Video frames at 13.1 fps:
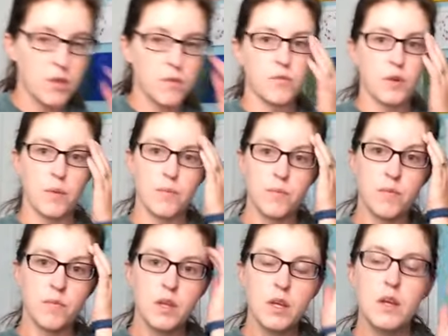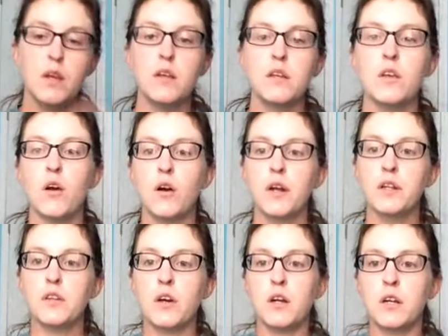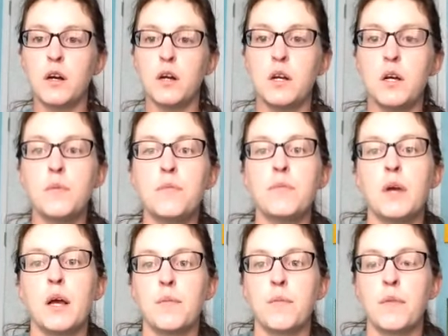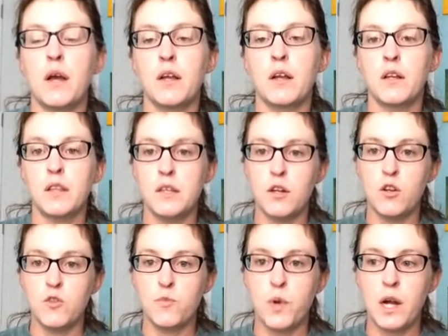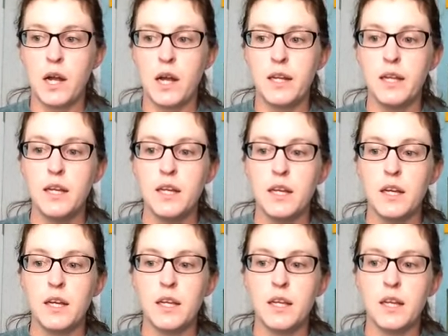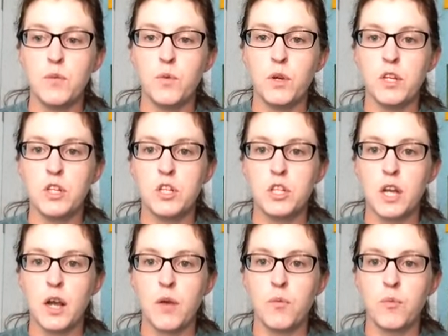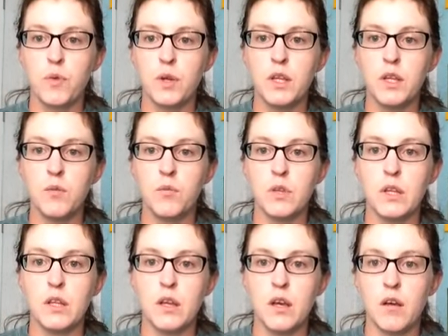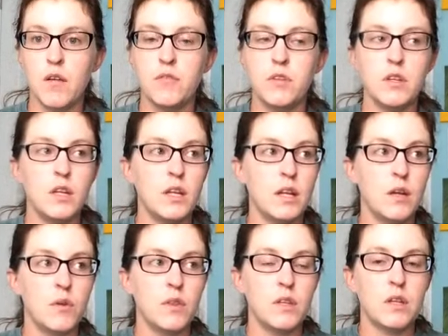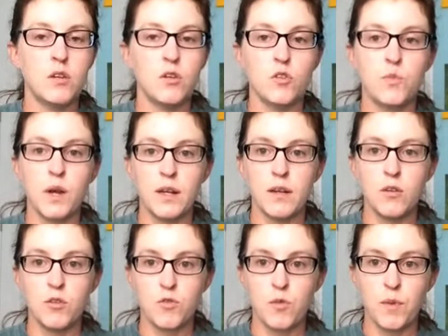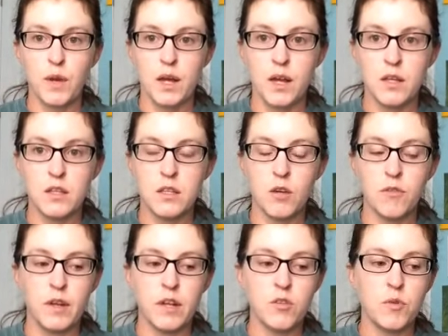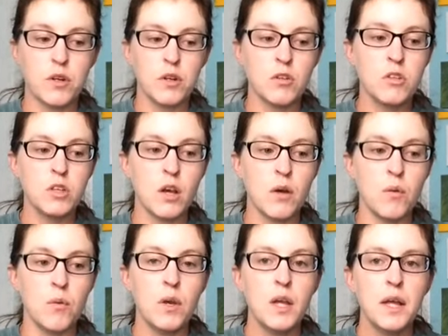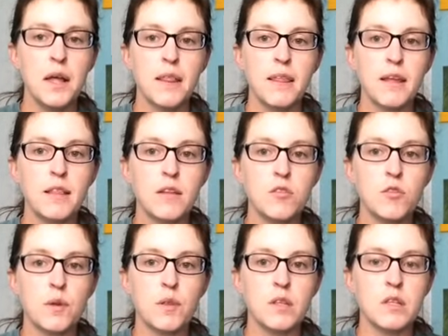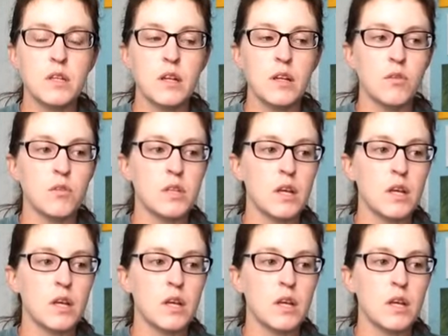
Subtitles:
them from? Yarn.com. I got the Knitter's Pride again, which I really, really loved knitting with the Knitter's Pride needles for my Sophia sweaters. So I think those will be the needles